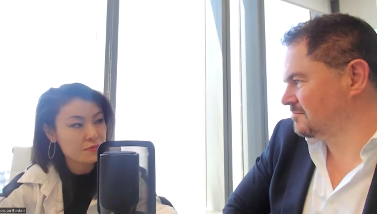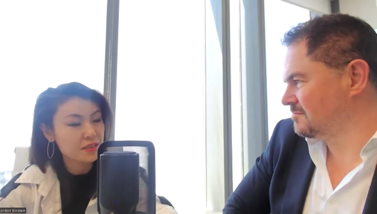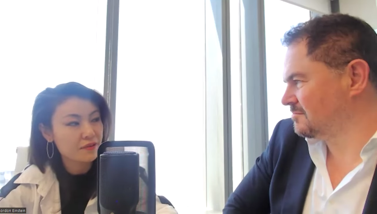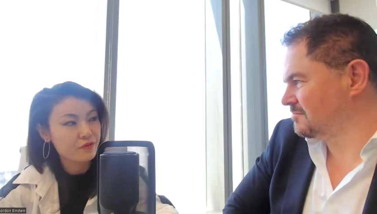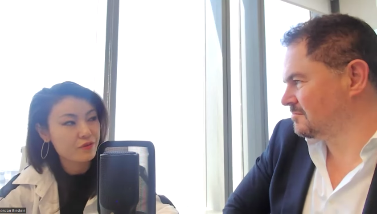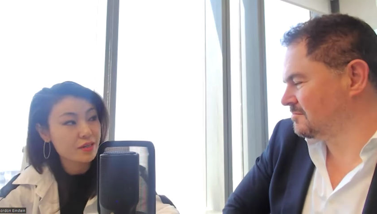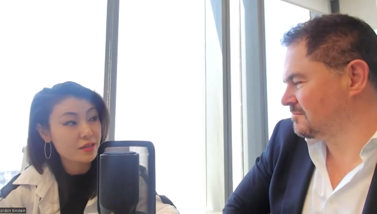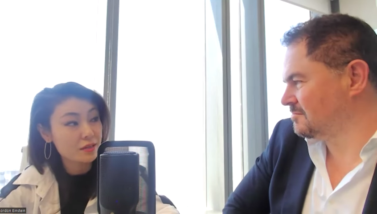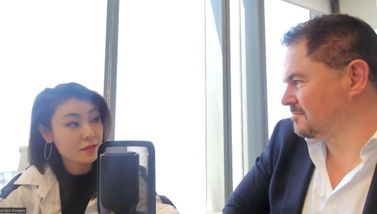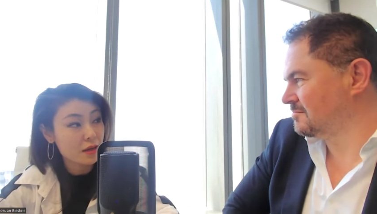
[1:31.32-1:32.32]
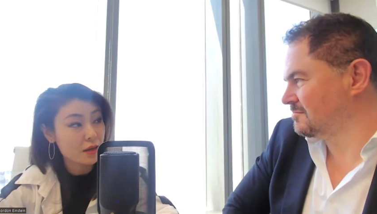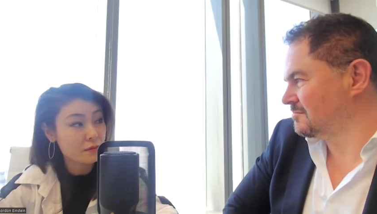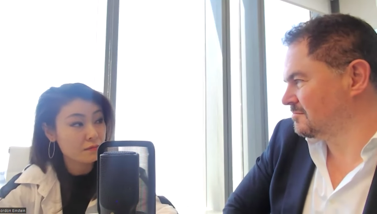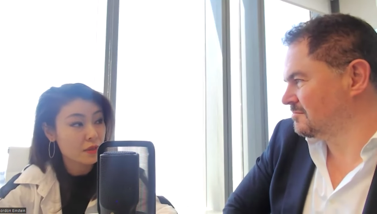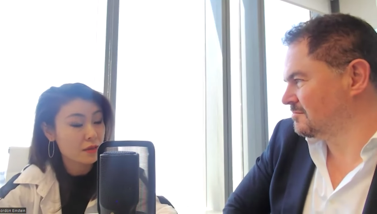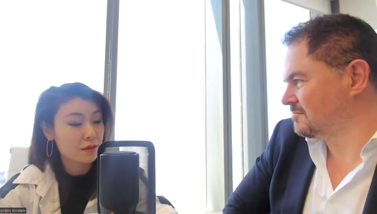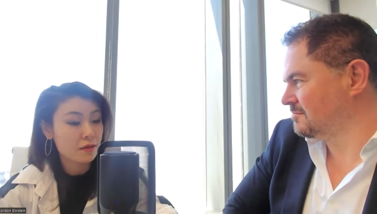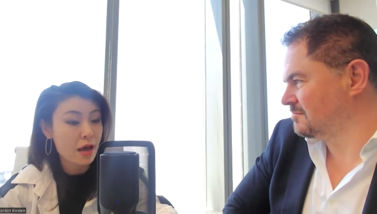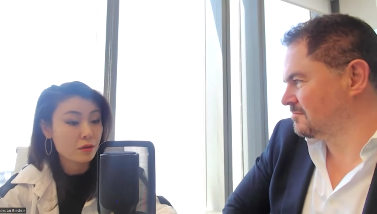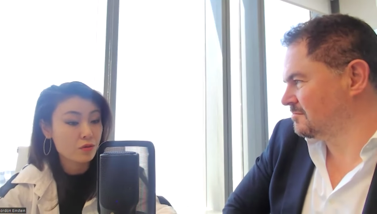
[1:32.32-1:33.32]
Speaker 1: Asia Pacific region. Mm. Um,
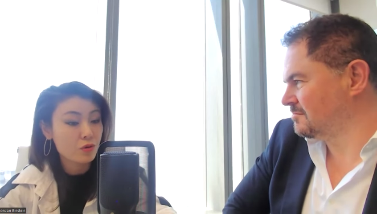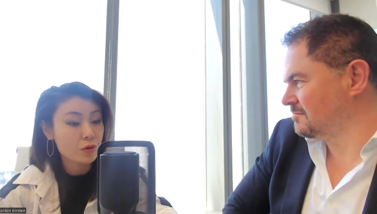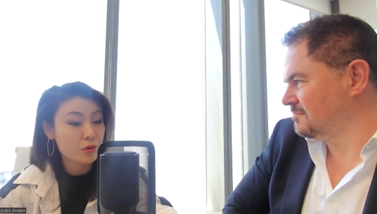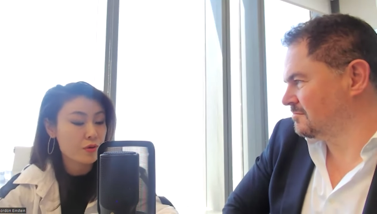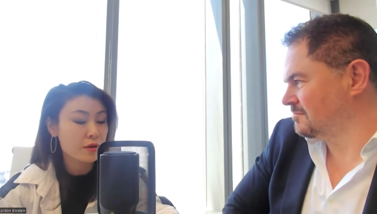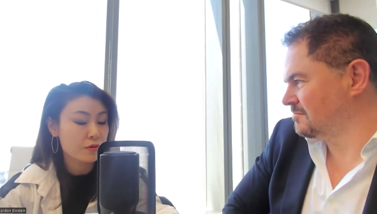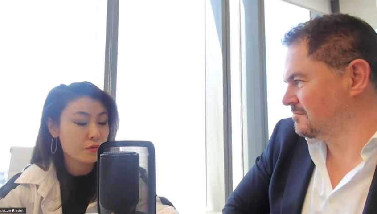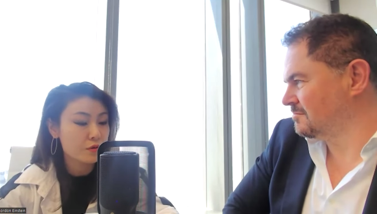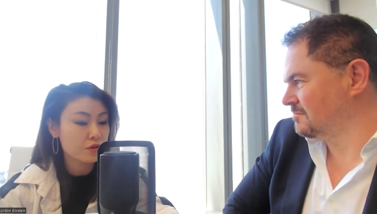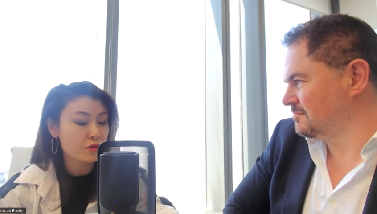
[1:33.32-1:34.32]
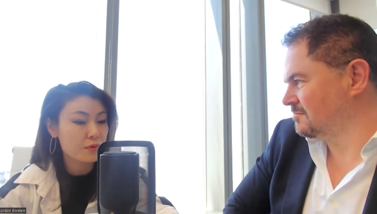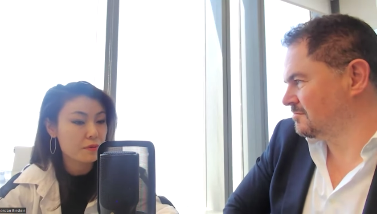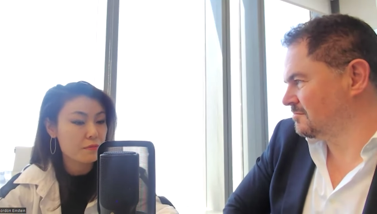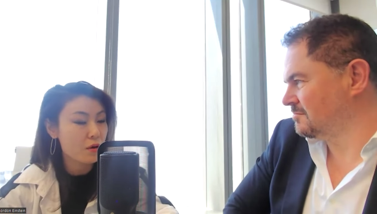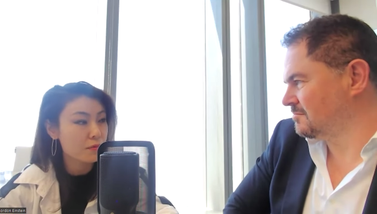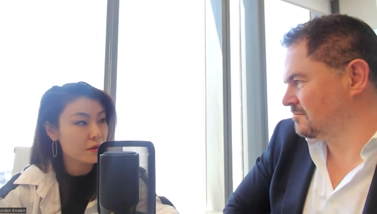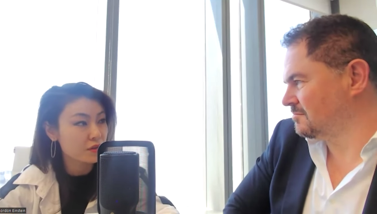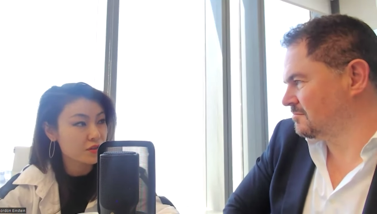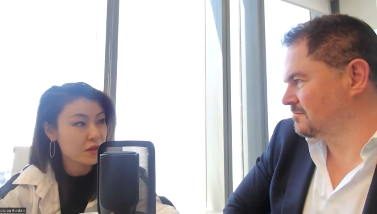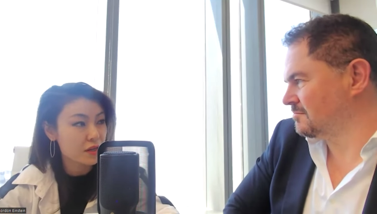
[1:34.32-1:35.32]
the headquarters used to be in Melbourne,
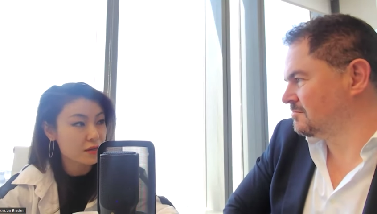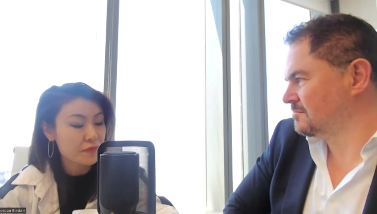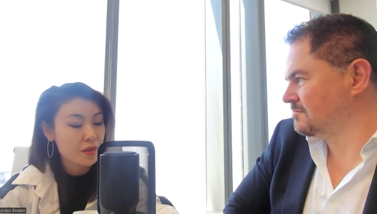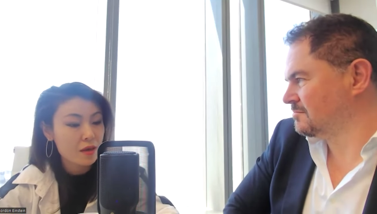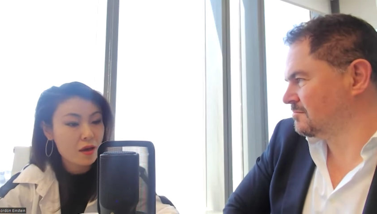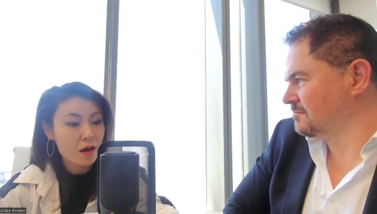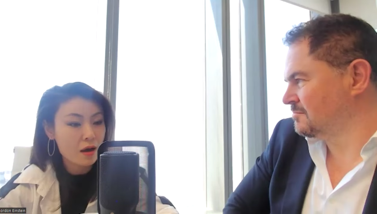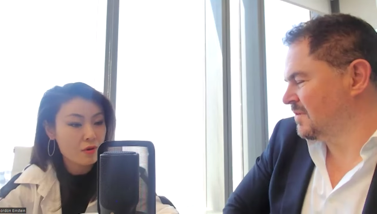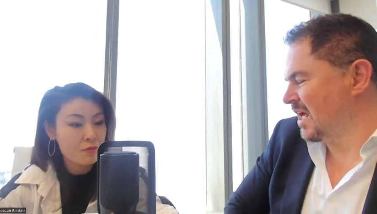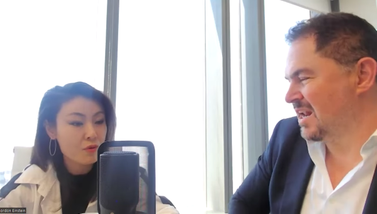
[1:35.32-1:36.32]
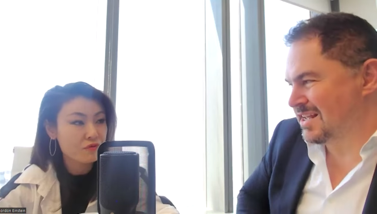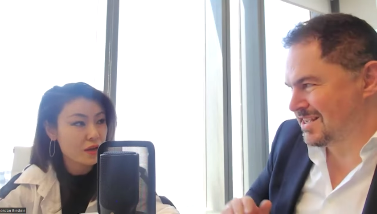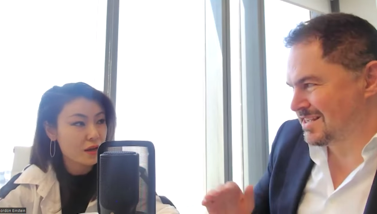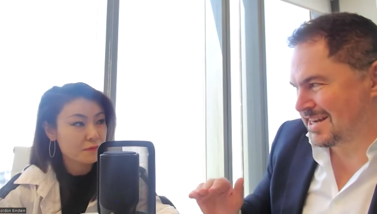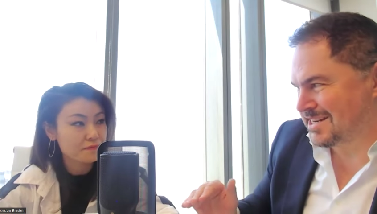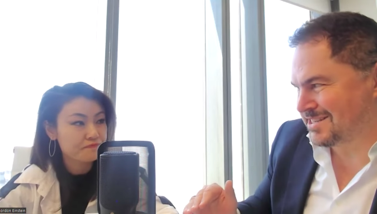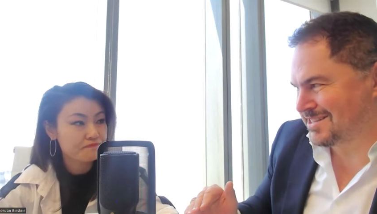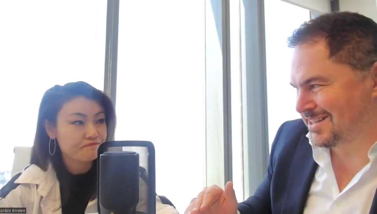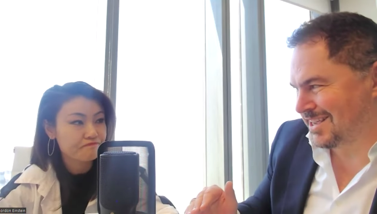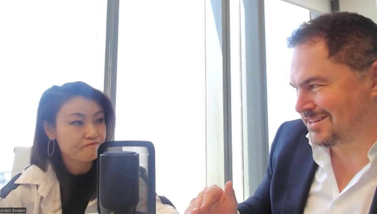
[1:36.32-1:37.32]
Australia. Um, is, is that a
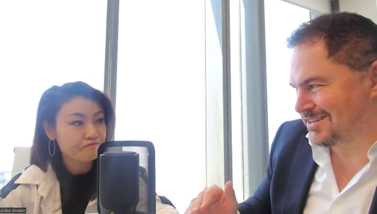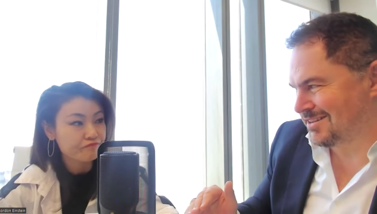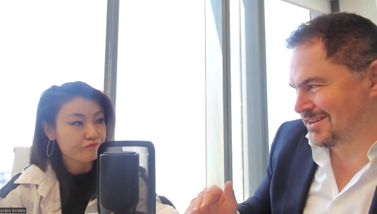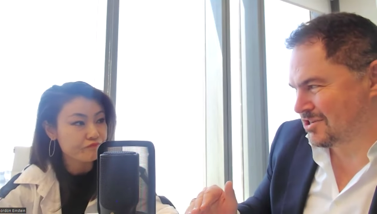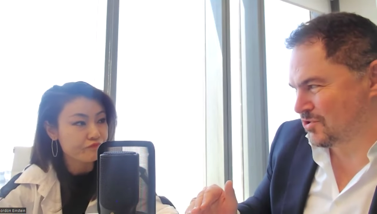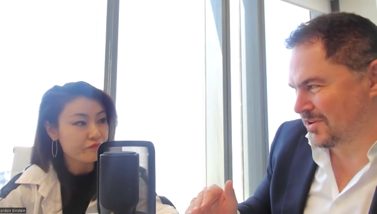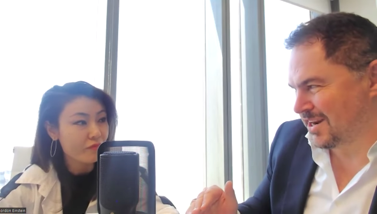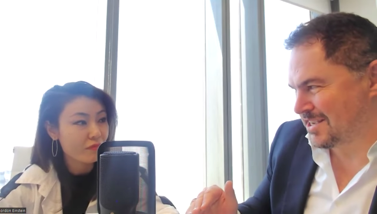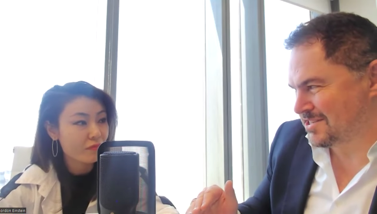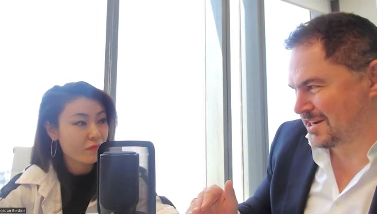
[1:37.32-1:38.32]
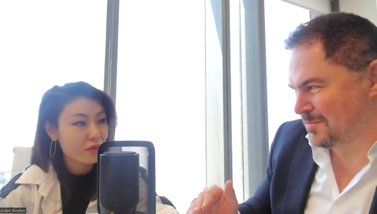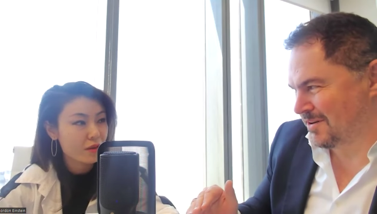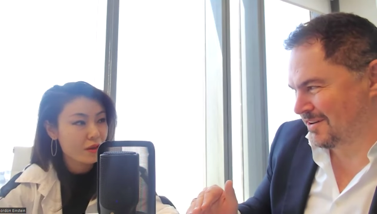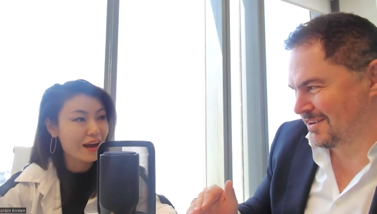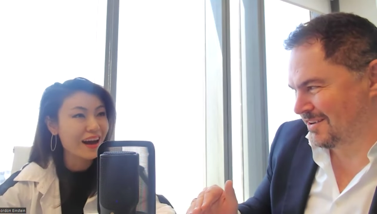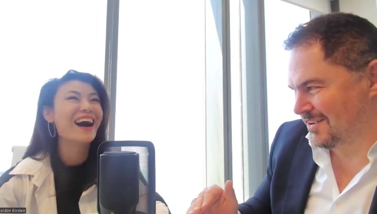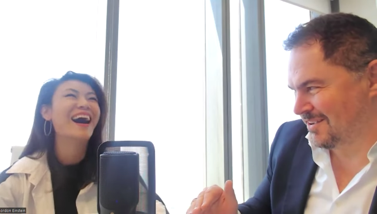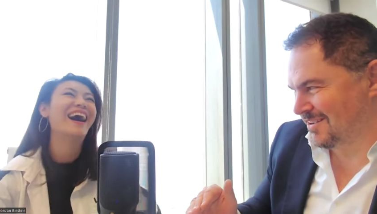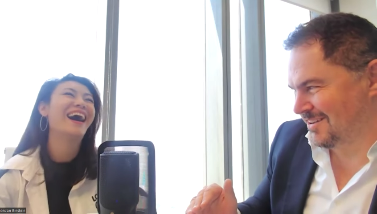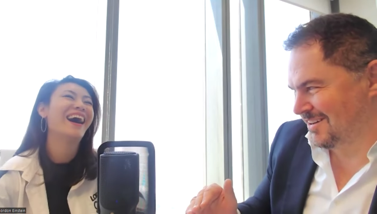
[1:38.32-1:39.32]
Speaker 2: slight Australian accent I'm hearing?
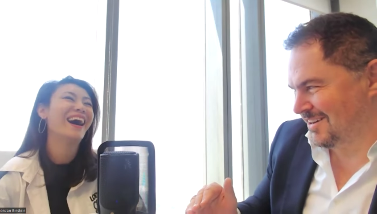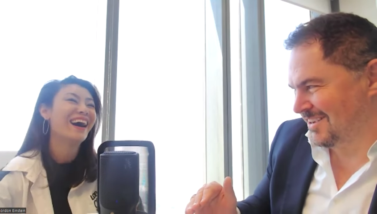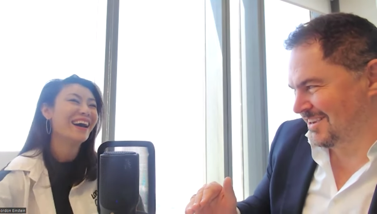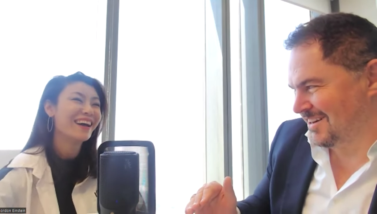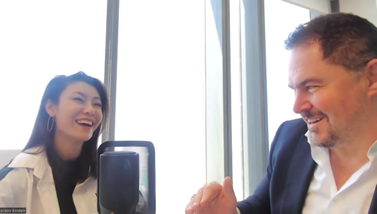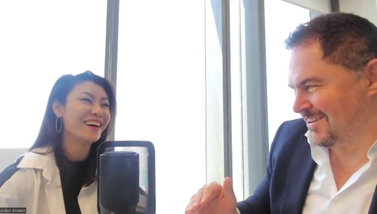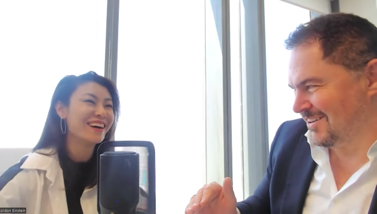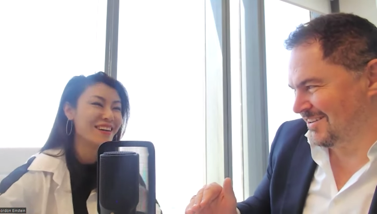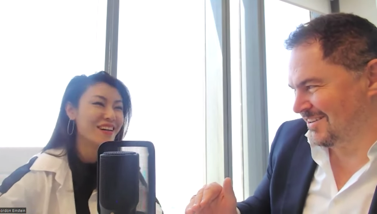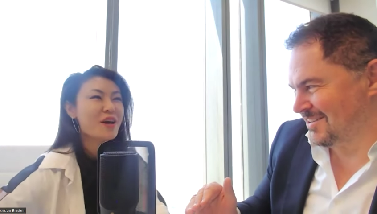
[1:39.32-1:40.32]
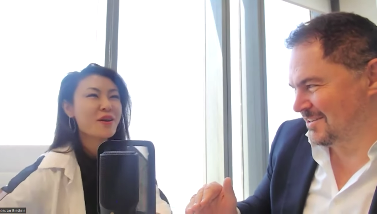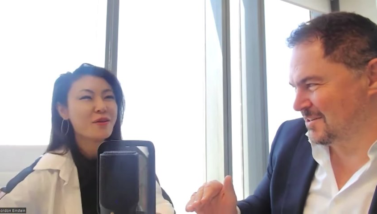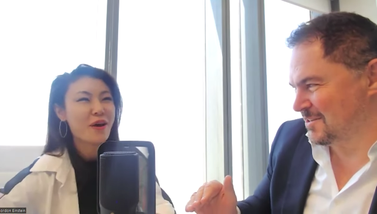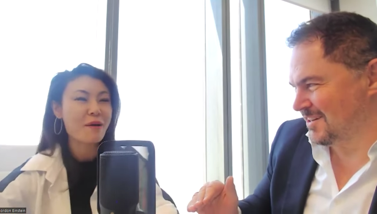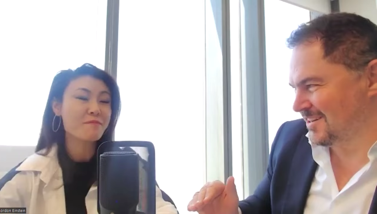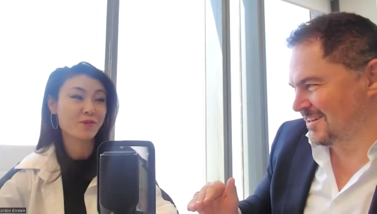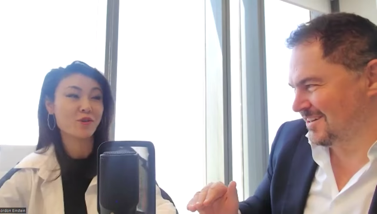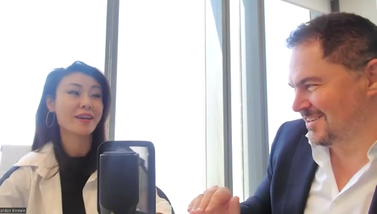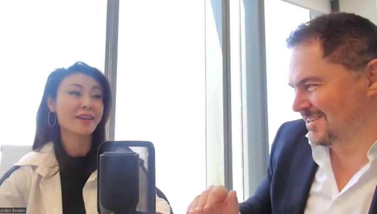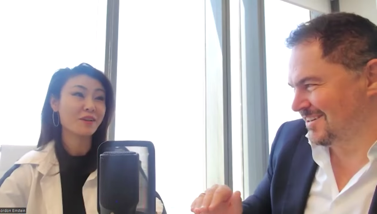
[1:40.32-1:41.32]
Uh, or, or, or, I'm
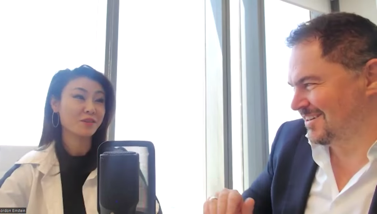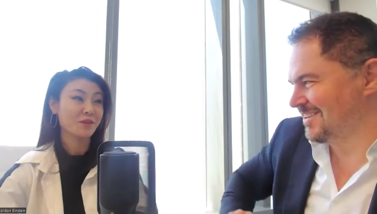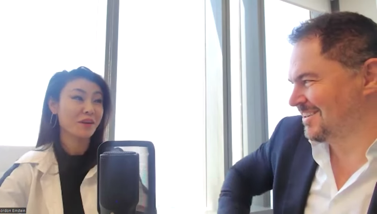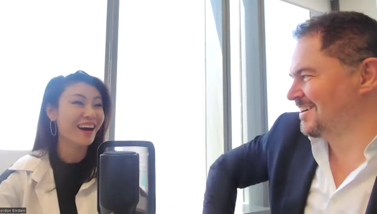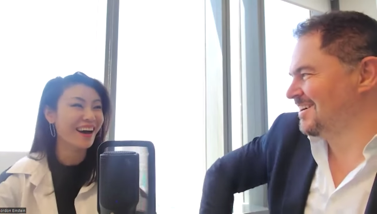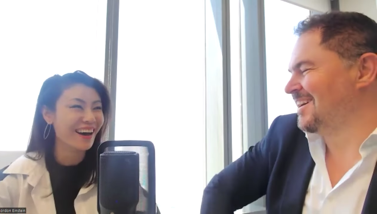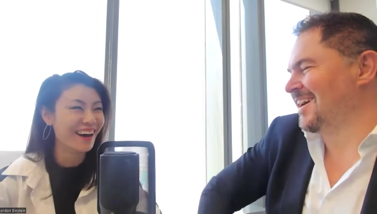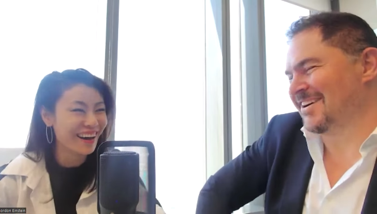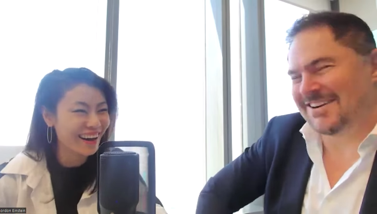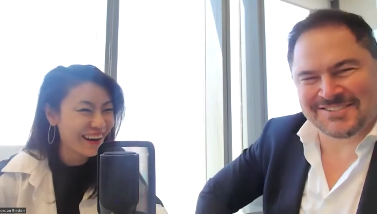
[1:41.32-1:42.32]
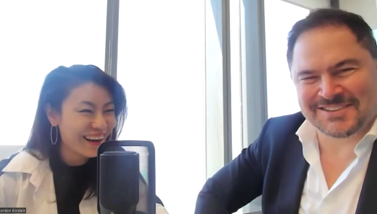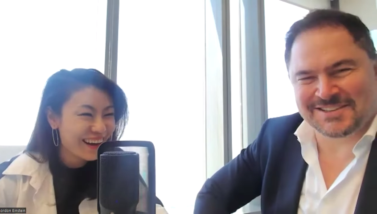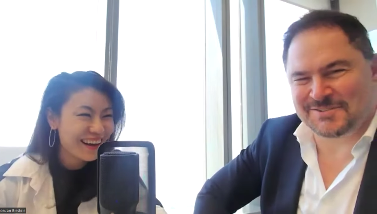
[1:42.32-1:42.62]
Speaker 1: trying not to uh,